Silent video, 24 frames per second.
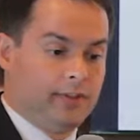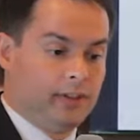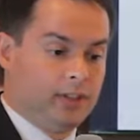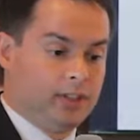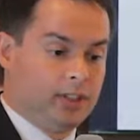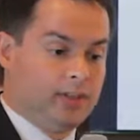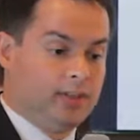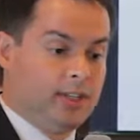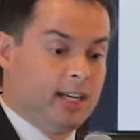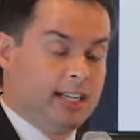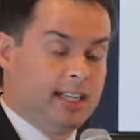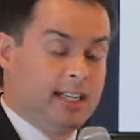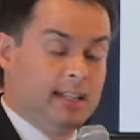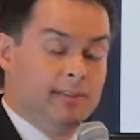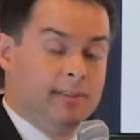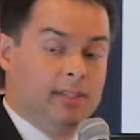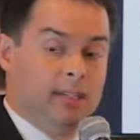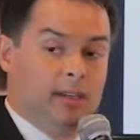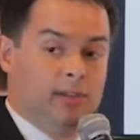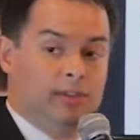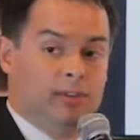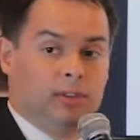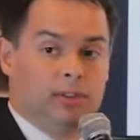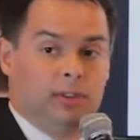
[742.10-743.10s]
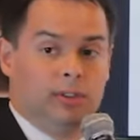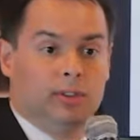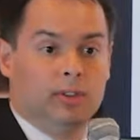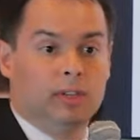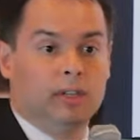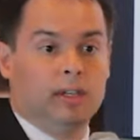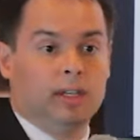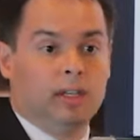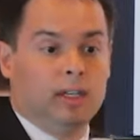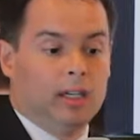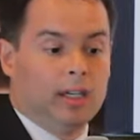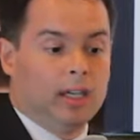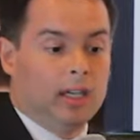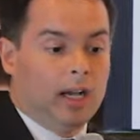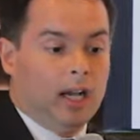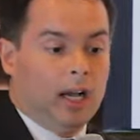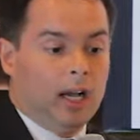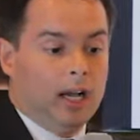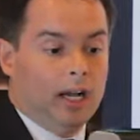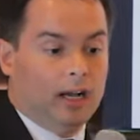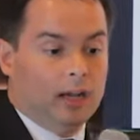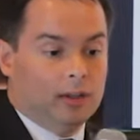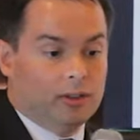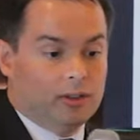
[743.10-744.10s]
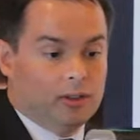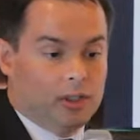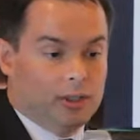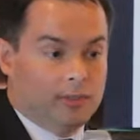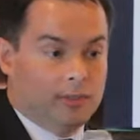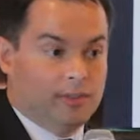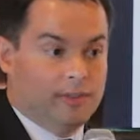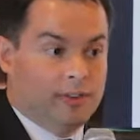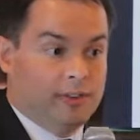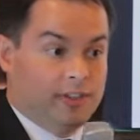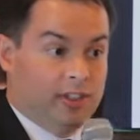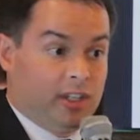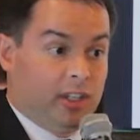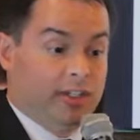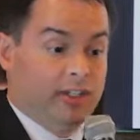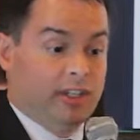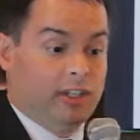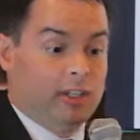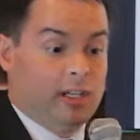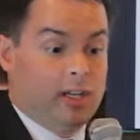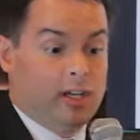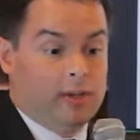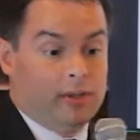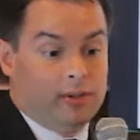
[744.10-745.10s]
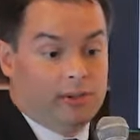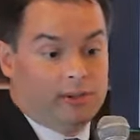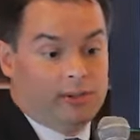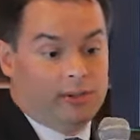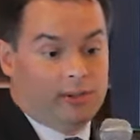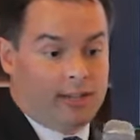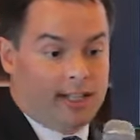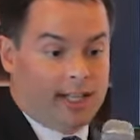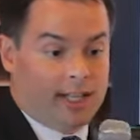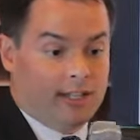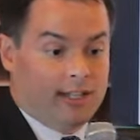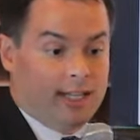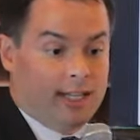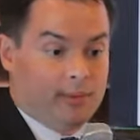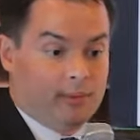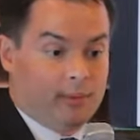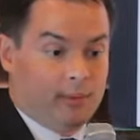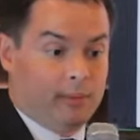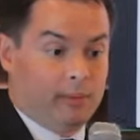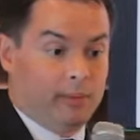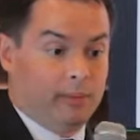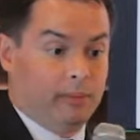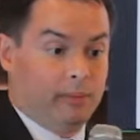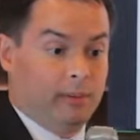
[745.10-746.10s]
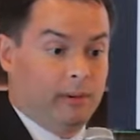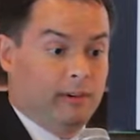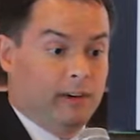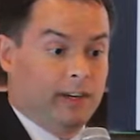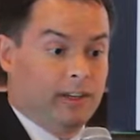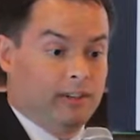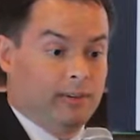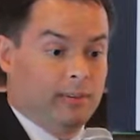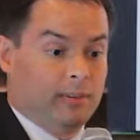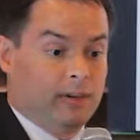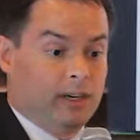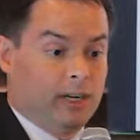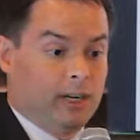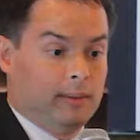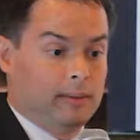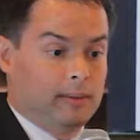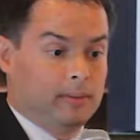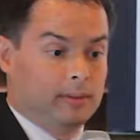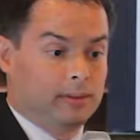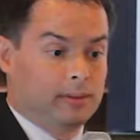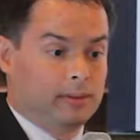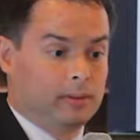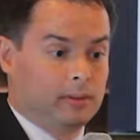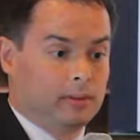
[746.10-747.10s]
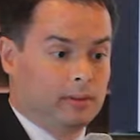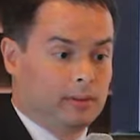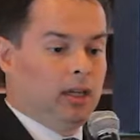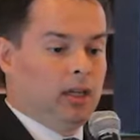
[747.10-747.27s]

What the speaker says: subjecting themselves to supraphysiologic loads, that's when we run into problems.